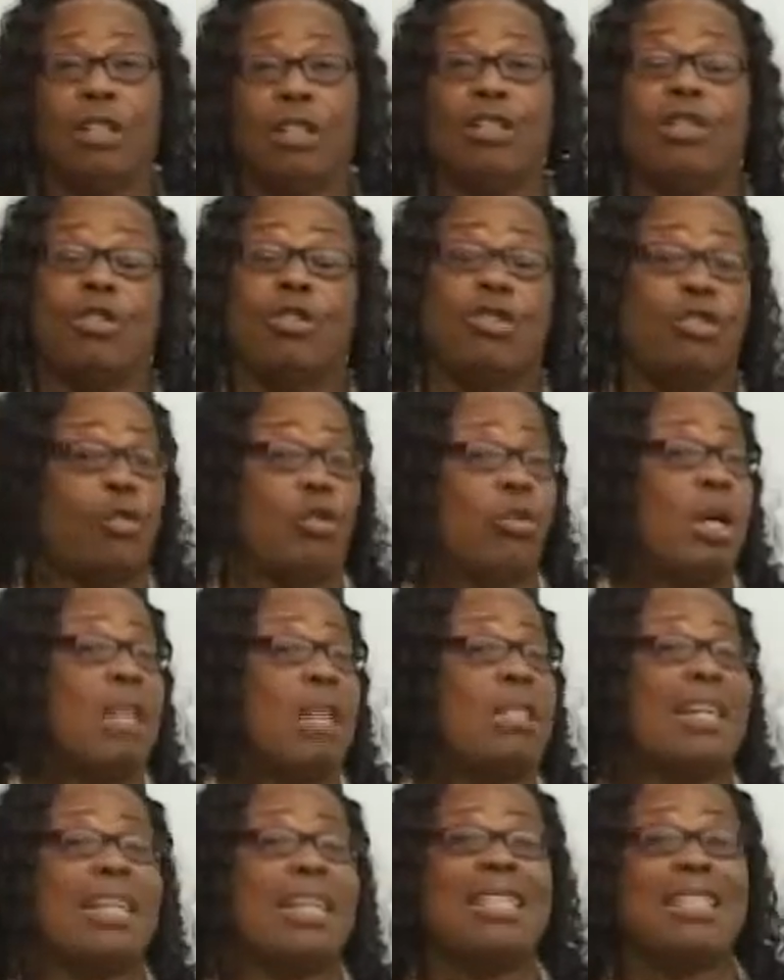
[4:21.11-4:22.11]
So
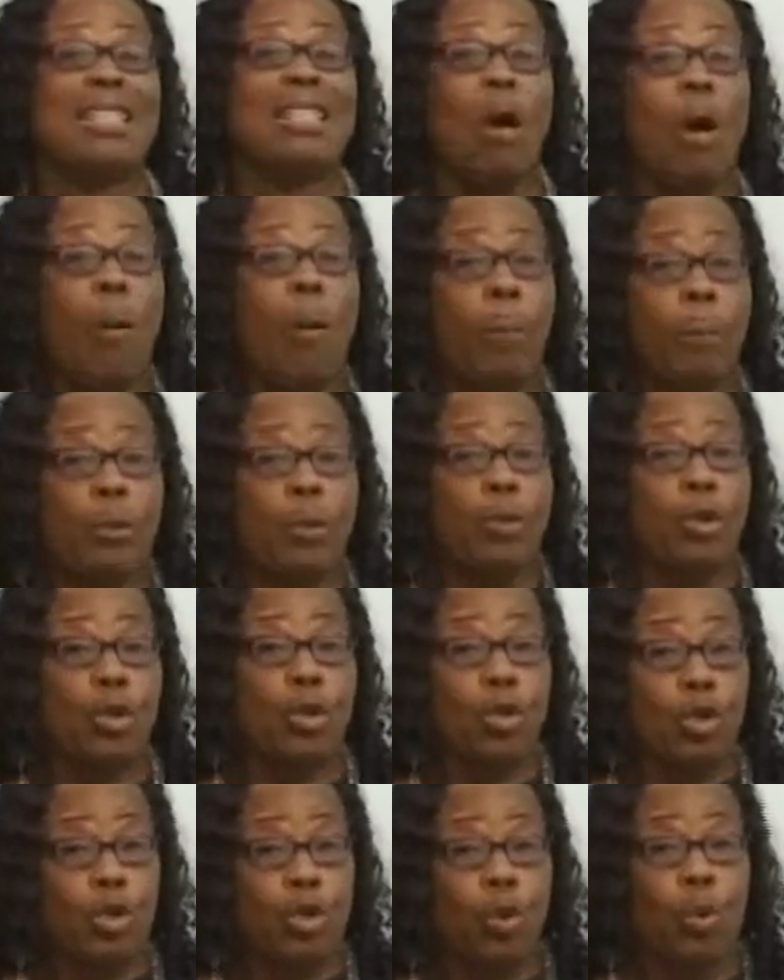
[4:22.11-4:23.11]
students, it's up to
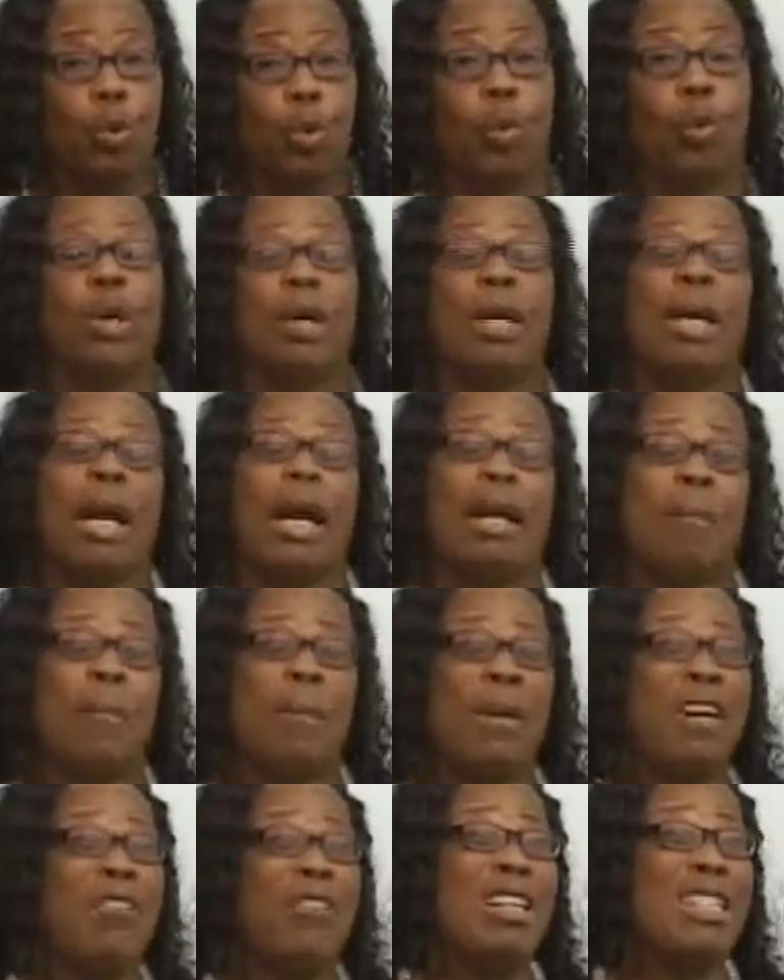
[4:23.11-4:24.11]
you. And
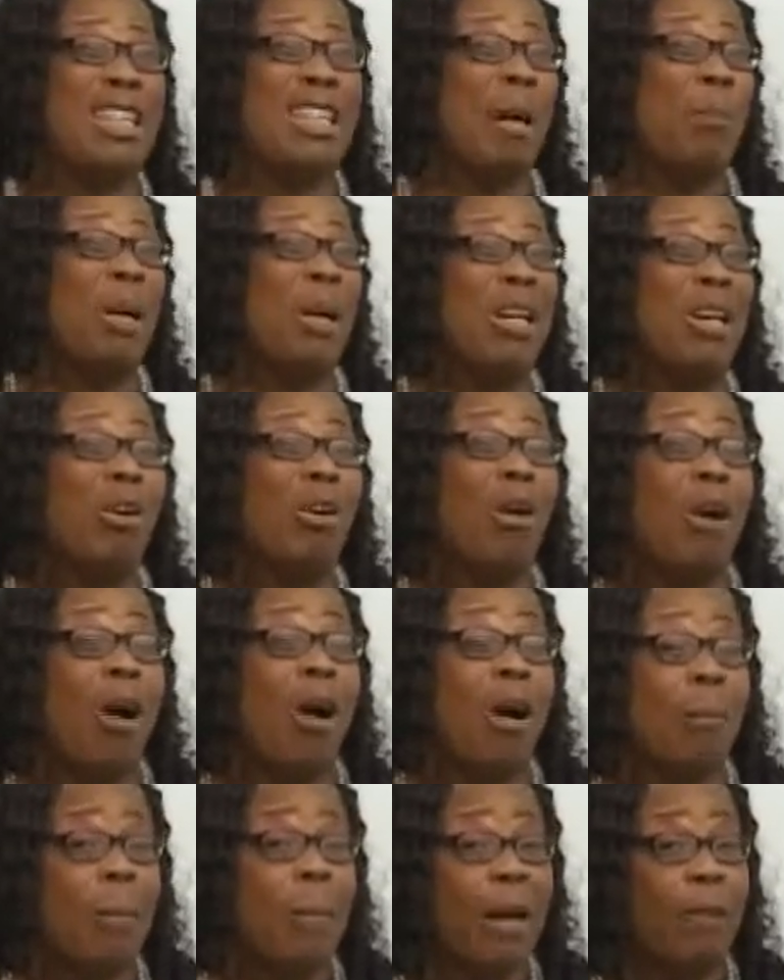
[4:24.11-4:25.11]
parents, I'm going to
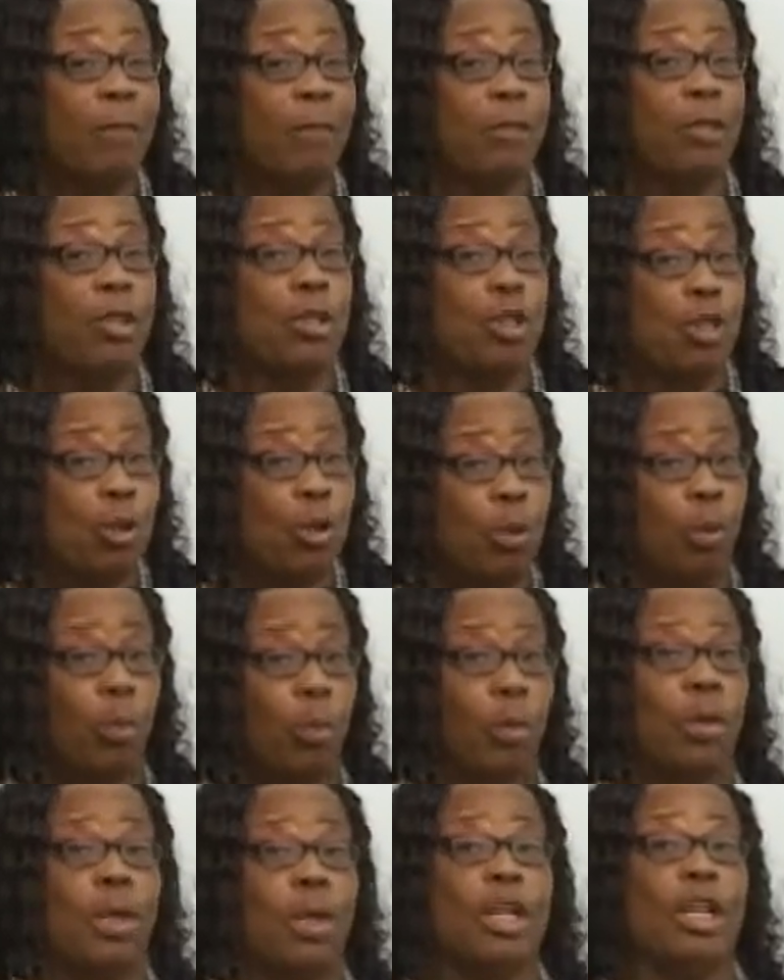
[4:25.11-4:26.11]
come after
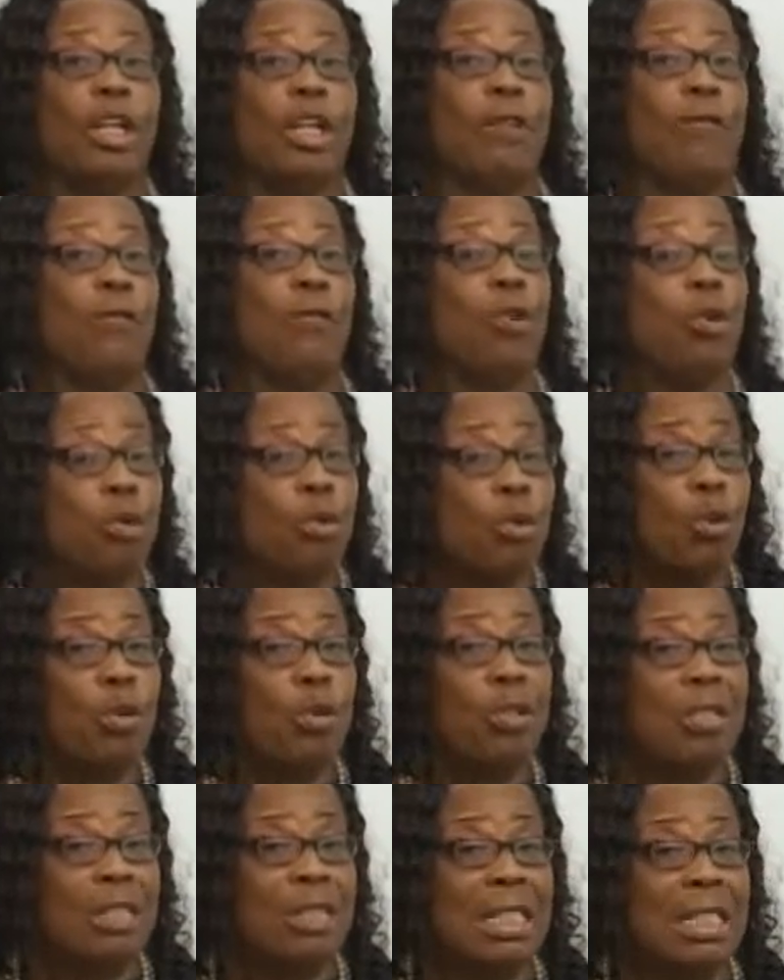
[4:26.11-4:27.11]
you. If you
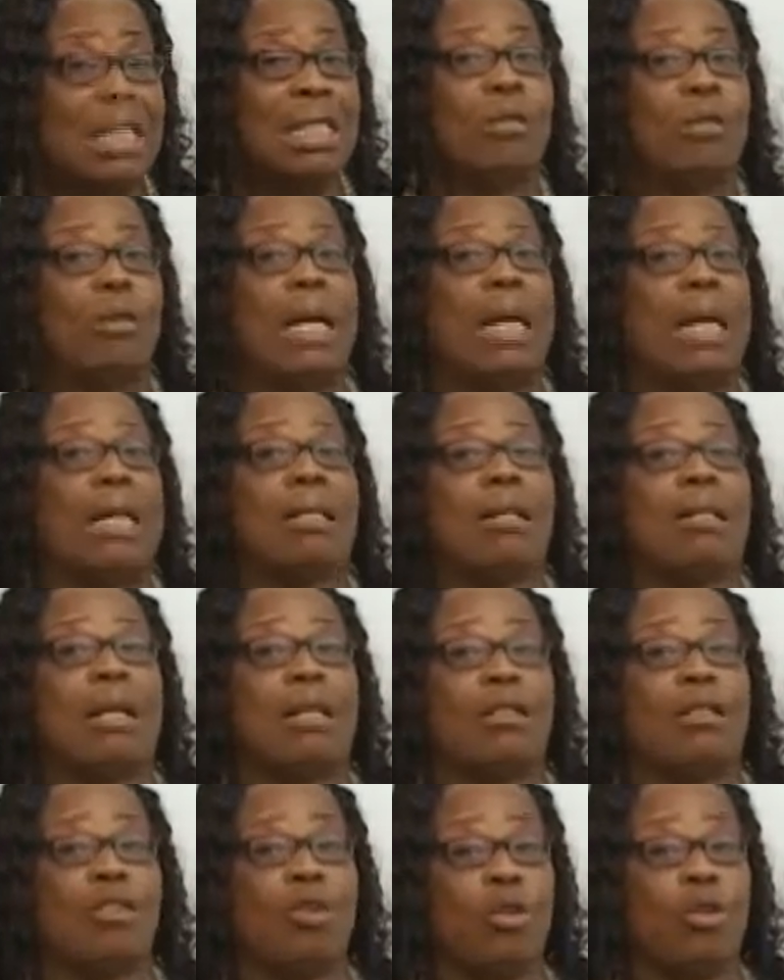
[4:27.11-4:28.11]
don't see to it
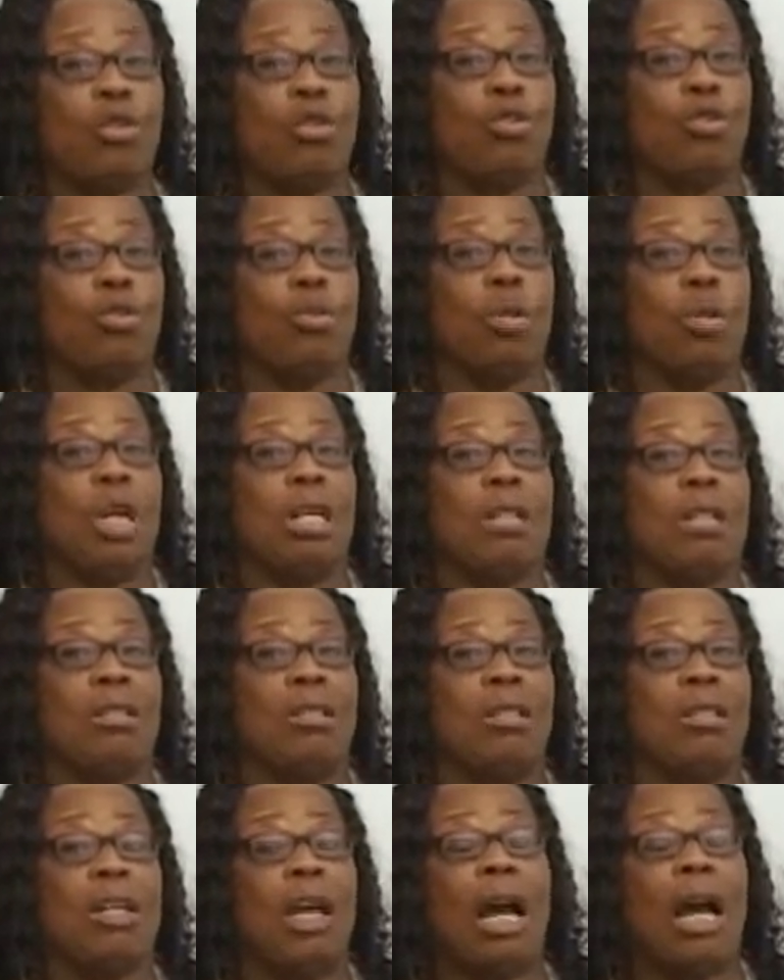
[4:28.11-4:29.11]
that your students
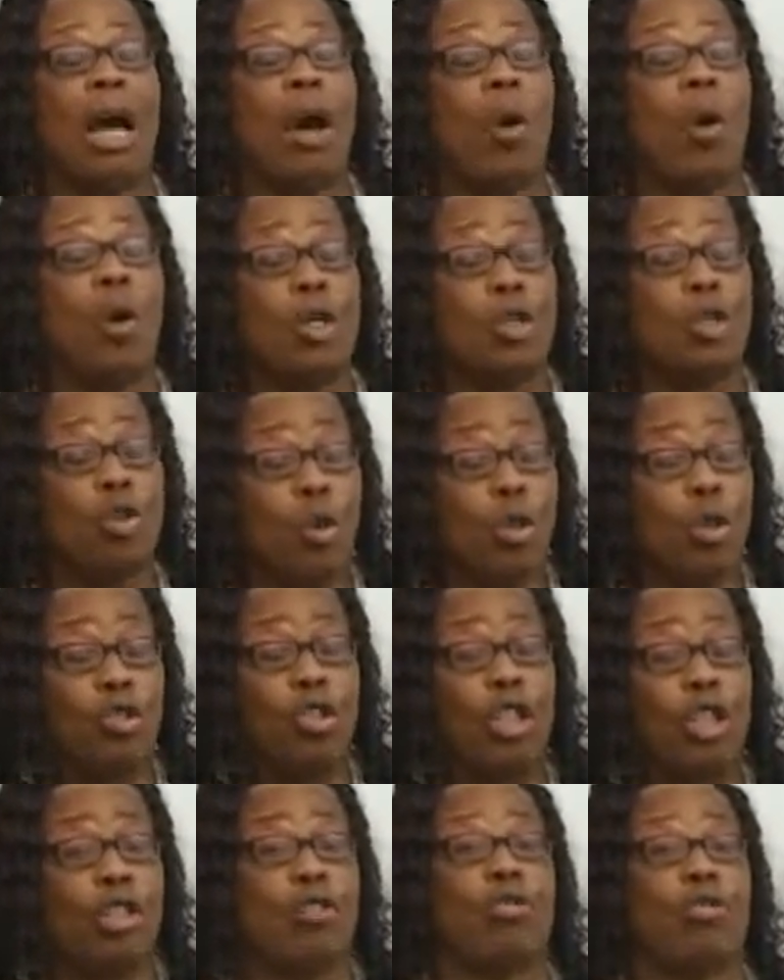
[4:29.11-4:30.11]
or your
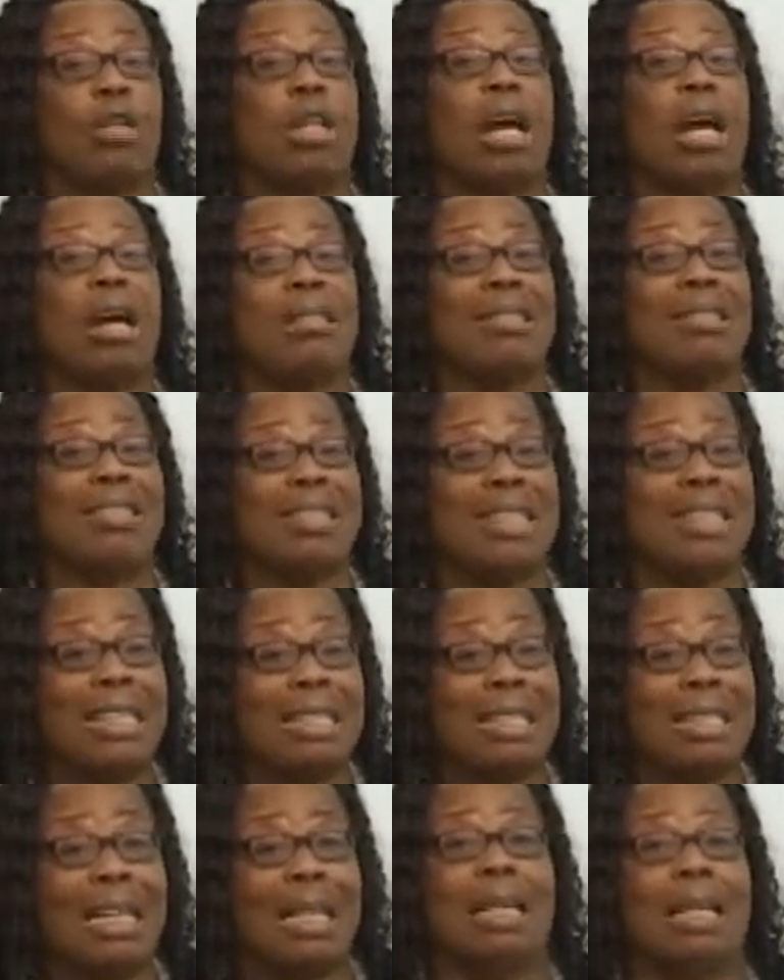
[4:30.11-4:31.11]
children are
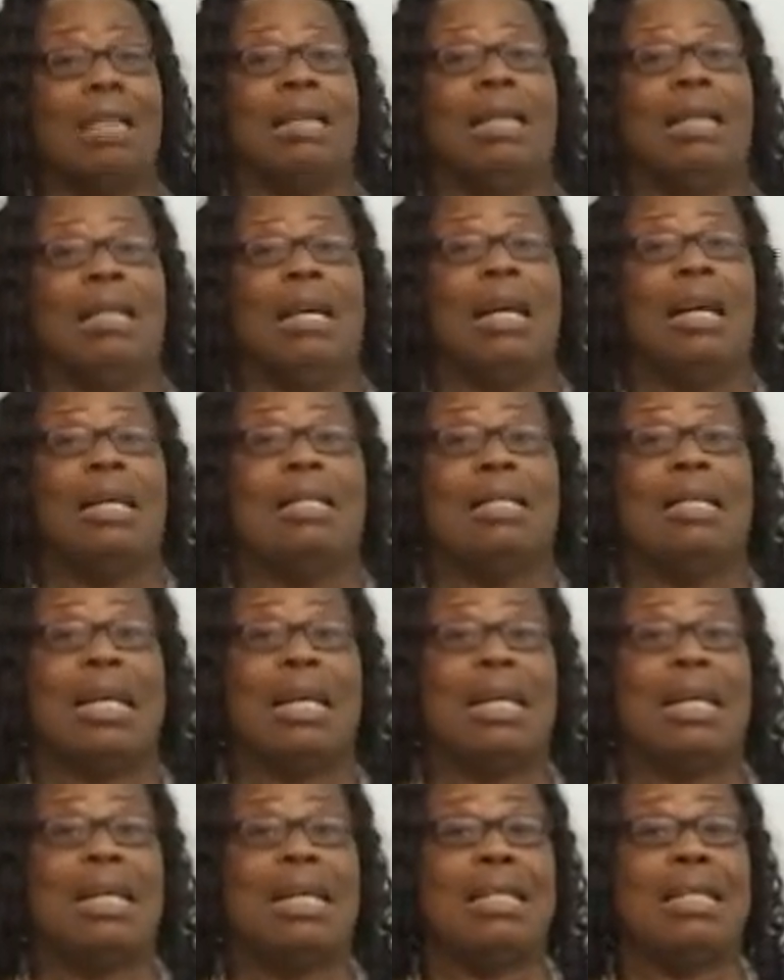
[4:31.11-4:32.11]
sitting and
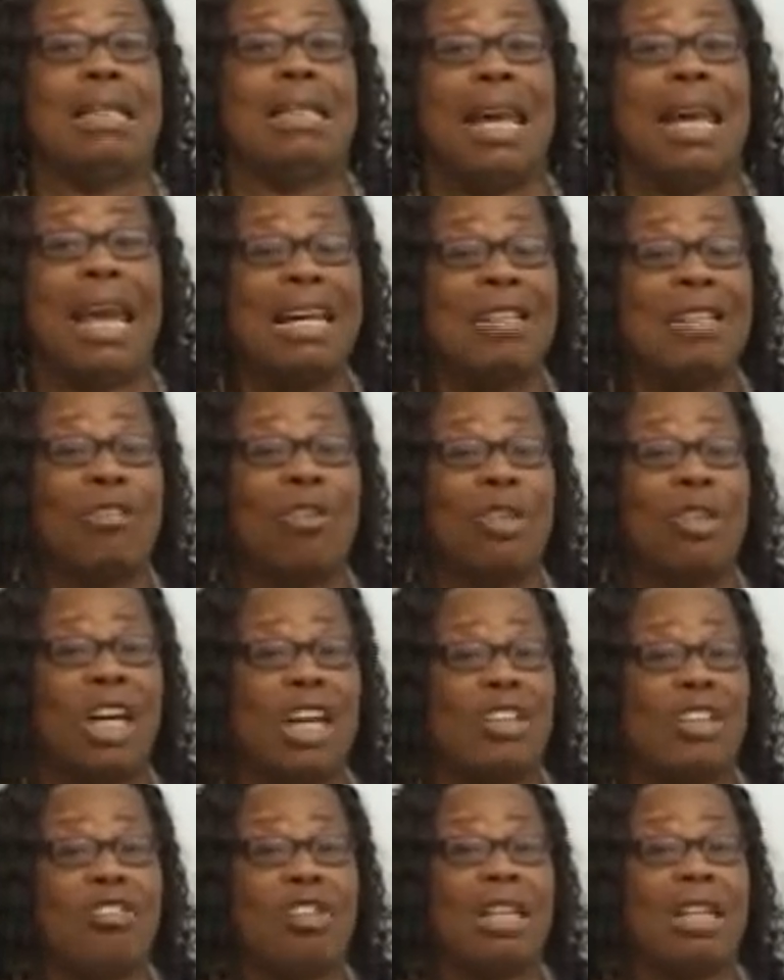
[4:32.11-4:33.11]
taking in the
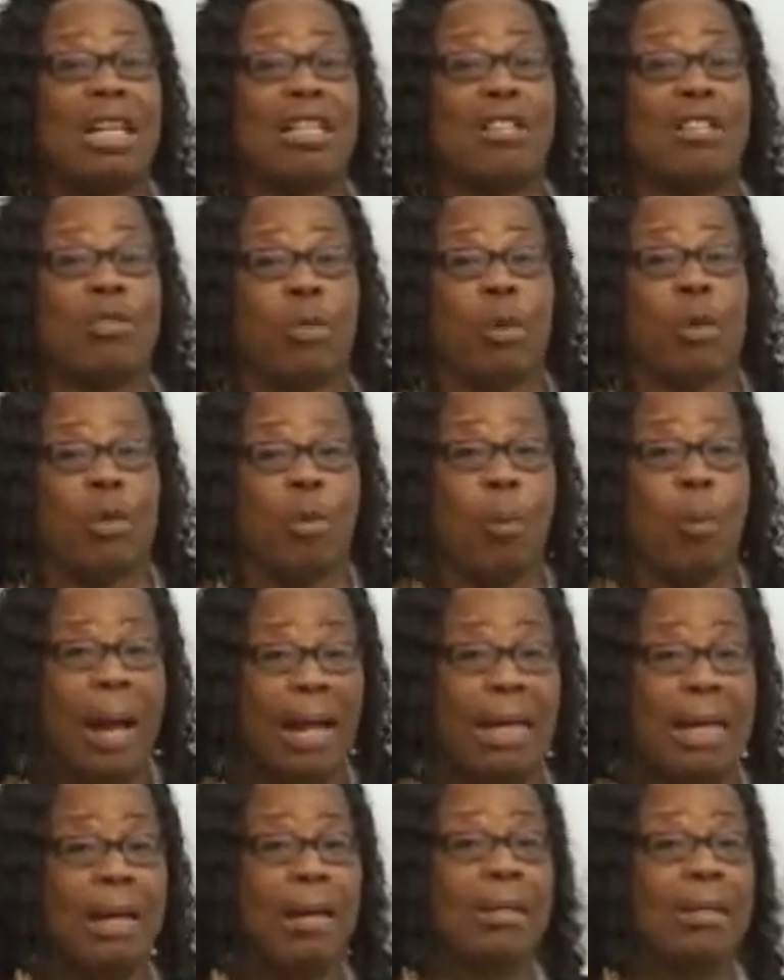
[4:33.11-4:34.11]
education that's
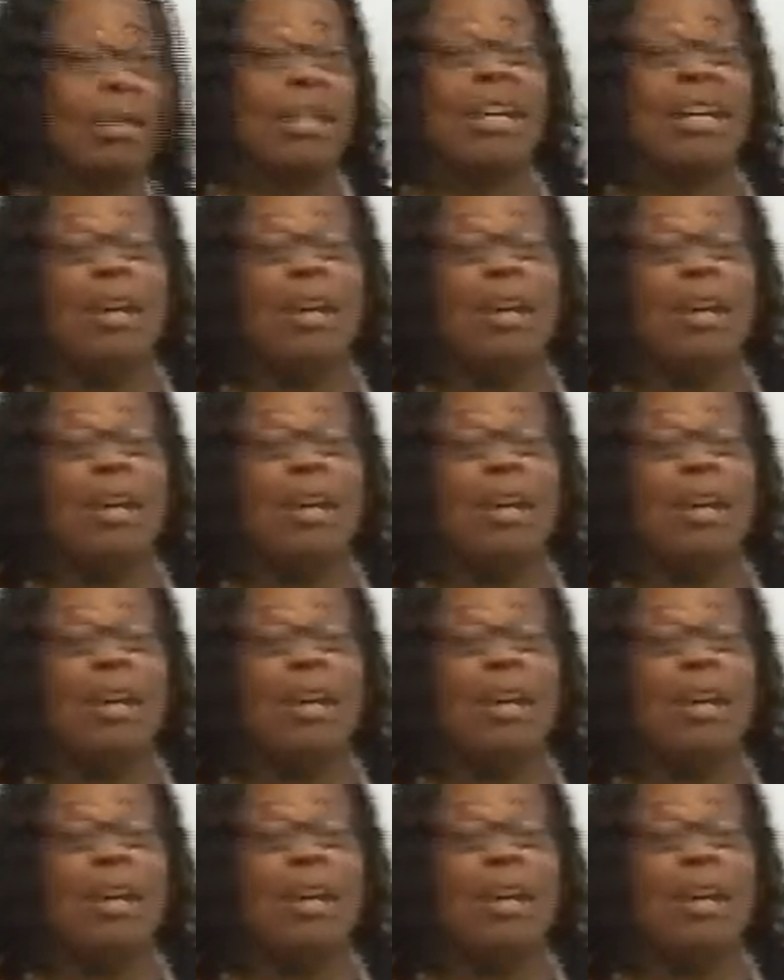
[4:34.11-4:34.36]
required.